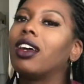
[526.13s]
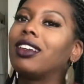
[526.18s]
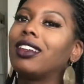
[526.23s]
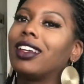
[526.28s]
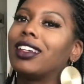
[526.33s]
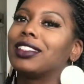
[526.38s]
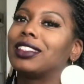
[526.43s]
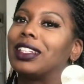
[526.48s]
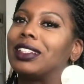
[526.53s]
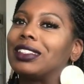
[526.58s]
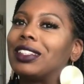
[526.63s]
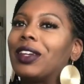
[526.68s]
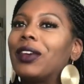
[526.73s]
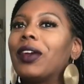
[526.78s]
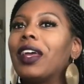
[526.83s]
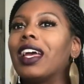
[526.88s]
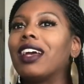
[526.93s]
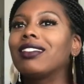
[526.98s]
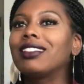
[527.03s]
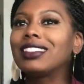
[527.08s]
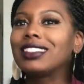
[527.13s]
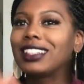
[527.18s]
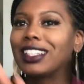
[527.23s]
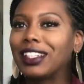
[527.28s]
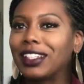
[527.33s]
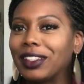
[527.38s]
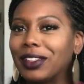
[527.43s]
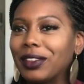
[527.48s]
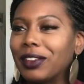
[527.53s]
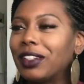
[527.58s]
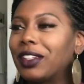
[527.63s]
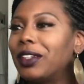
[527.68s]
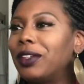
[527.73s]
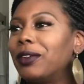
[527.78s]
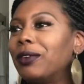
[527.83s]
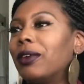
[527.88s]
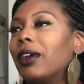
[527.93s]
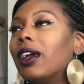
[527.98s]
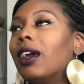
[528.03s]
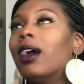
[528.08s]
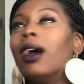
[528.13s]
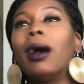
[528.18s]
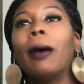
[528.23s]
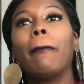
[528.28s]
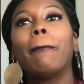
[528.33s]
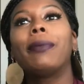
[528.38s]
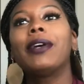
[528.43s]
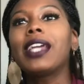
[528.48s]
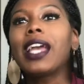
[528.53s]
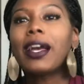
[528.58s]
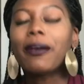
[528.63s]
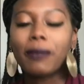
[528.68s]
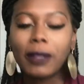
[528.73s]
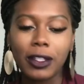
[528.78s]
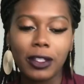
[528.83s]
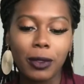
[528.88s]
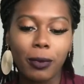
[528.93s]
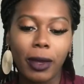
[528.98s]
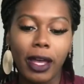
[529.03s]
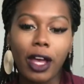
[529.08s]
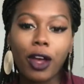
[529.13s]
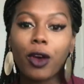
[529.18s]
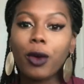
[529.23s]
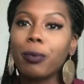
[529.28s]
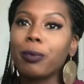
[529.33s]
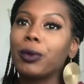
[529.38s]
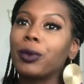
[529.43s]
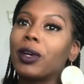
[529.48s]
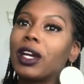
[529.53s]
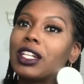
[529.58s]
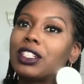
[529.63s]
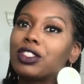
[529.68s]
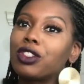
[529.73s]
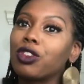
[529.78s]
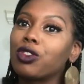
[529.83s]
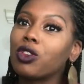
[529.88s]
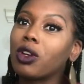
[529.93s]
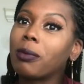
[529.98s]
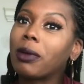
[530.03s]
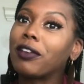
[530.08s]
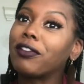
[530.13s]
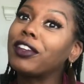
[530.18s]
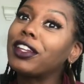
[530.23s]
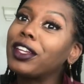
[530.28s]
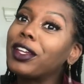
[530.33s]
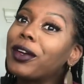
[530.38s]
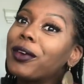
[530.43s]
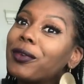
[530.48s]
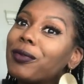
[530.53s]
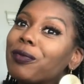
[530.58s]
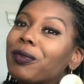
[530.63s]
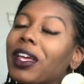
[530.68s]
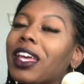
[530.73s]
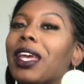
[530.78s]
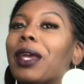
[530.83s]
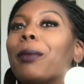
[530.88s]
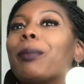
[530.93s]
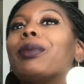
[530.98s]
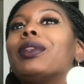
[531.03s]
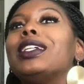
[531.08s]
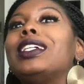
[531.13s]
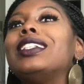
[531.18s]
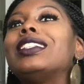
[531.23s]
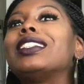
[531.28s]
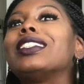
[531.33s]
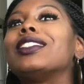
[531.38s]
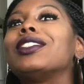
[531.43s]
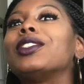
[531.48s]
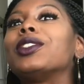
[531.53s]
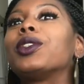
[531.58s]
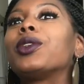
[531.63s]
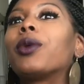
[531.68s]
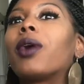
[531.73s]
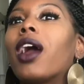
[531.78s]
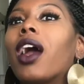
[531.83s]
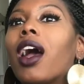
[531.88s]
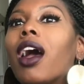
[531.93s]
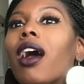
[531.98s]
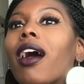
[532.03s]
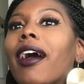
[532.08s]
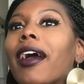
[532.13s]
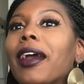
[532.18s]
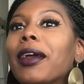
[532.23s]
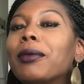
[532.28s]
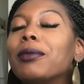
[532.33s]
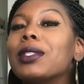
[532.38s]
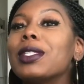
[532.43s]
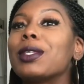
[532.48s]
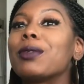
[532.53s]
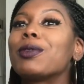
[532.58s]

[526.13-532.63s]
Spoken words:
yes, I was like, okay, I'll just get a little cute. But yeah, anyway, I hope you guys enjoyed my video, and please subscribe.